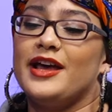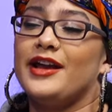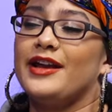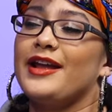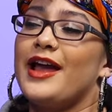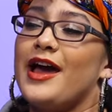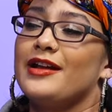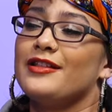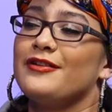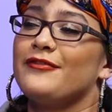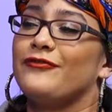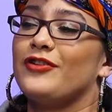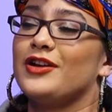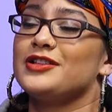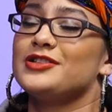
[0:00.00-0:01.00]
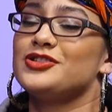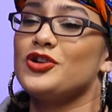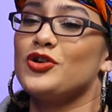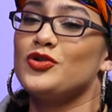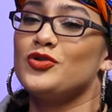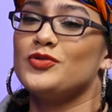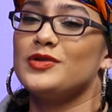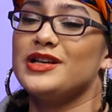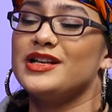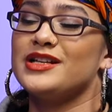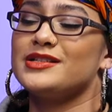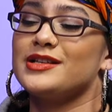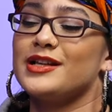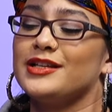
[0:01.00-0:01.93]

Getting out of the friend zone is